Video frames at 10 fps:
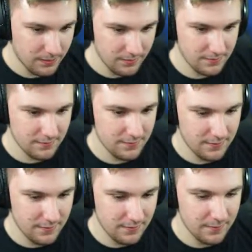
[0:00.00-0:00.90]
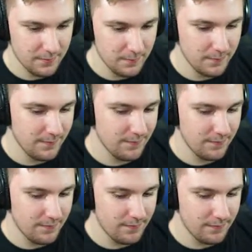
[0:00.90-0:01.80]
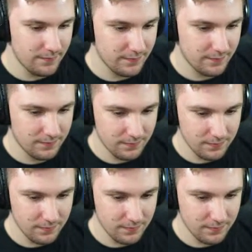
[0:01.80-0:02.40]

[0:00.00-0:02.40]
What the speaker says: (no one is talking)